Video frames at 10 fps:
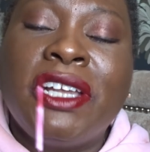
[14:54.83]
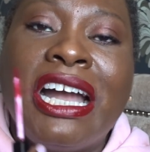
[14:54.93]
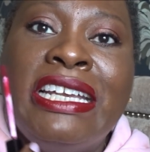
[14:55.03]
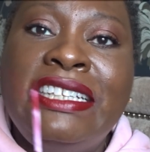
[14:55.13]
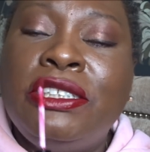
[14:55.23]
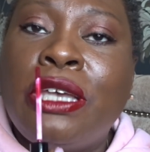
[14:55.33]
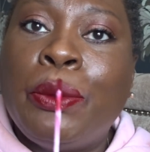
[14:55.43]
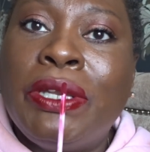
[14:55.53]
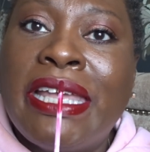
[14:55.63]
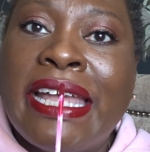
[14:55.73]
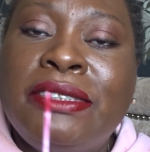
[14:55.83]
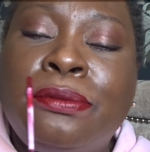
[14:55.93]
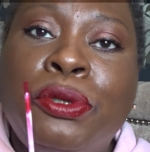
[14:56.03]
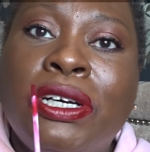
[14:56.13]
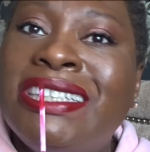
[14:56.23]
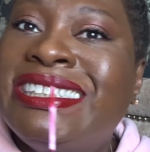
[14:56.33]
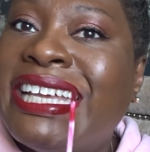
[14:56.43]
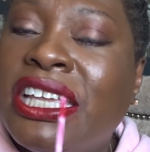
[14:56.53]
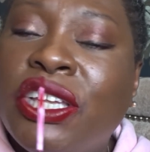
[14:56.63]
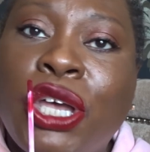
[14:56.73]
I need to go in again to put a
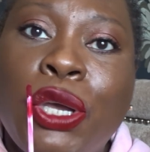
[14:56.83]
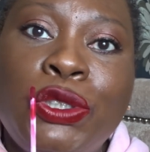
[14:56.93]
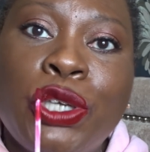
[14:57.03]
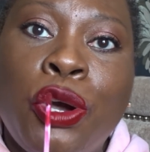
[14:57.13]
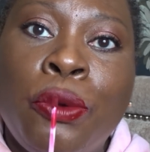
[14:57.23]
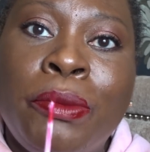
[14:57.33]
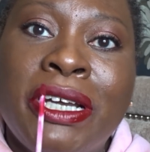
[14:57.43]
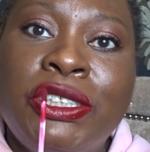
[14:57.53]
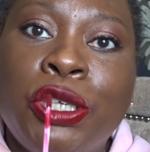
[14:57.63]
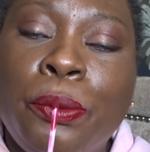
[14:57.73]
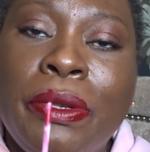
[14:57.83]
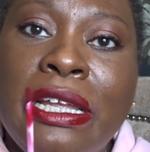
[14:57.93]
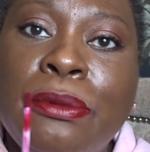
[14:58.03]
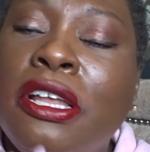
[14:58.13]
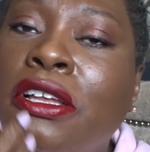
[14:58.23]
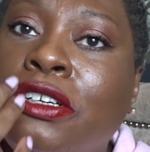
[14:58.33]
second coat on my top lip,